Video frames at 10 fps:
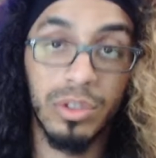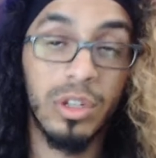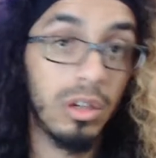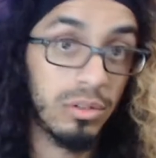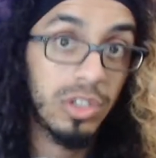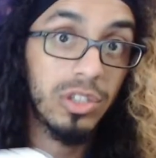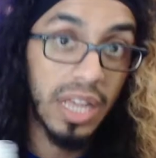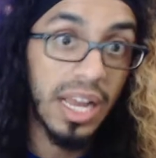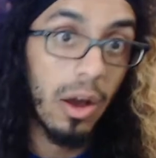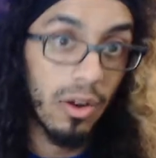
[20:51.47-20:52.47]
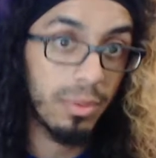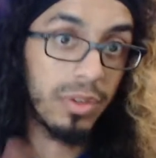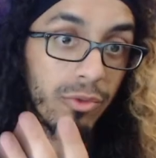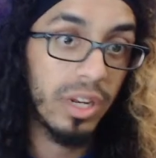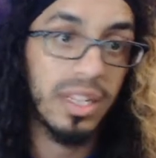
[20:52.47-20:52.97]
you know, just like how I've
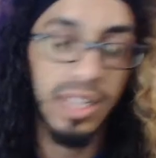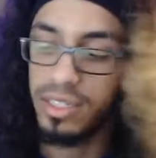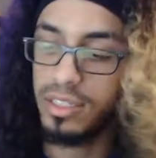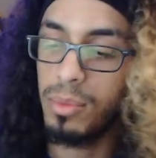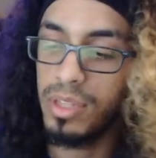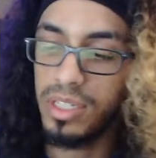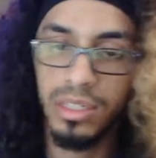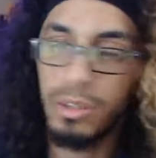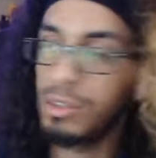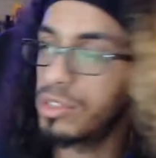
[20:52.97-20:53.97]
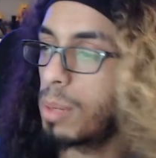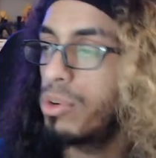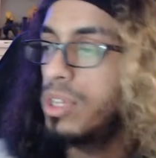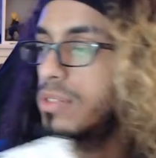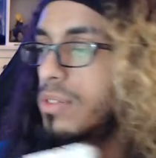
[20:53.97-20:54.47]
been reading like some of these little
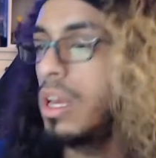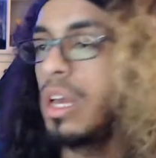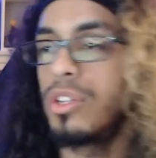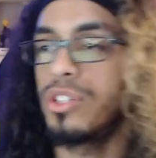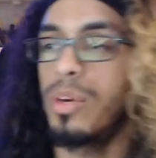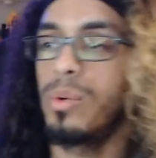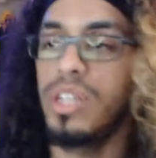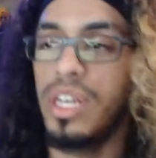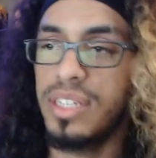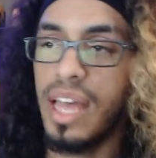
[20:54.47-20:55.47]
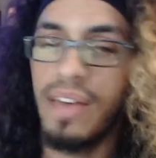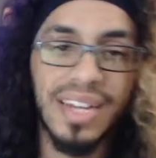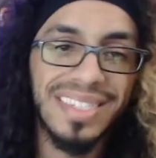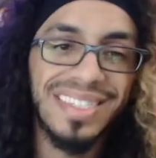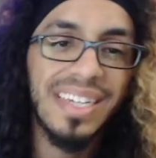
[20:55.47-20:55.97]
summaries. Yeah, we guys have an
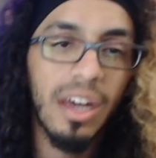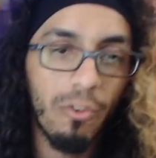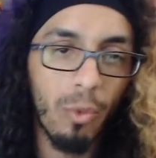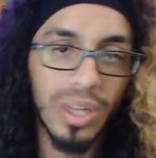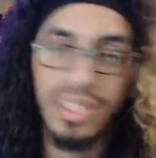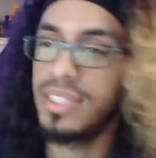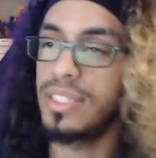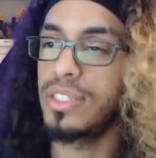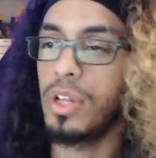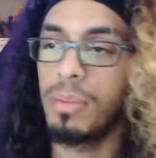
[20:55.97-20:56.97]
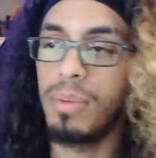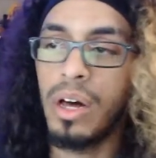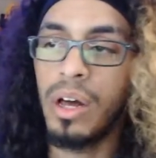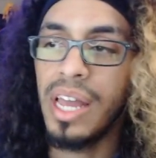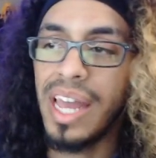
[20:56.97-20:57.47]
idea of what this is all
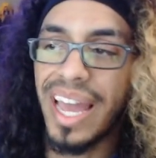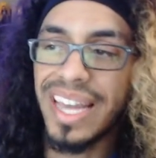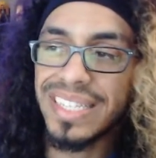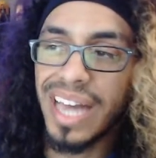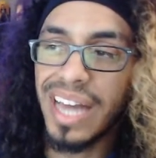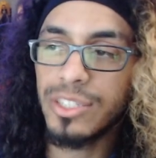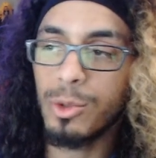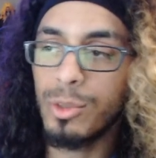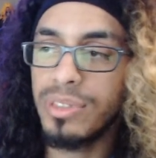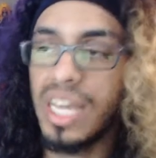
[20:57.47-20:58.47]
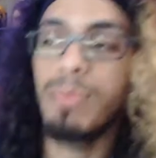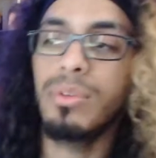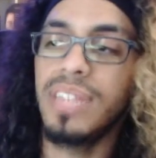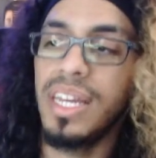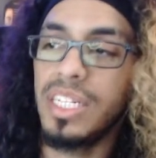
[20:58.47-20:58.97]
about. Ace high school table
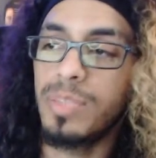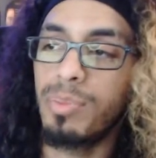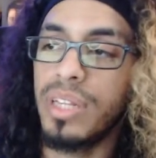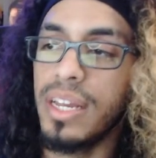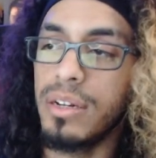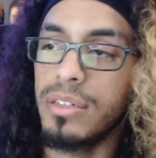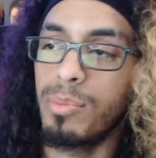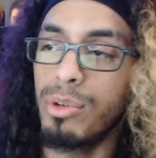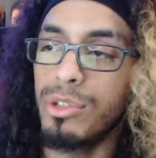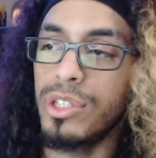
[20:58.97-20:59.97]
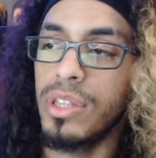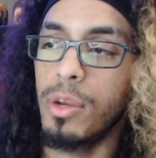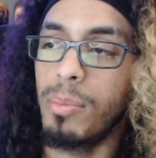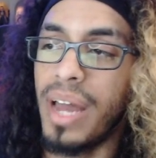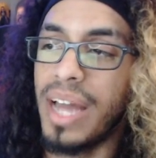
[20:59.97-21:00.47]
tennis players push their
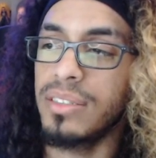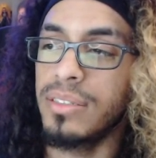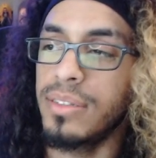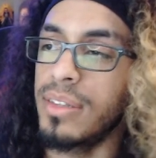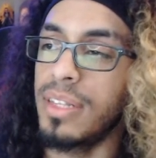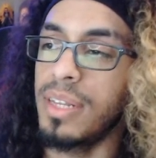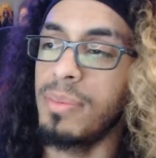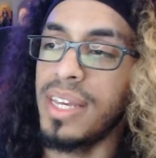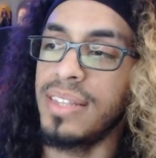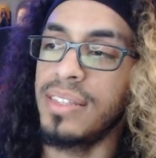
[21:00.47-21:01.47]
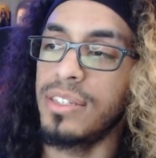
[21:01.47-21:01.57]
passion to the limit in this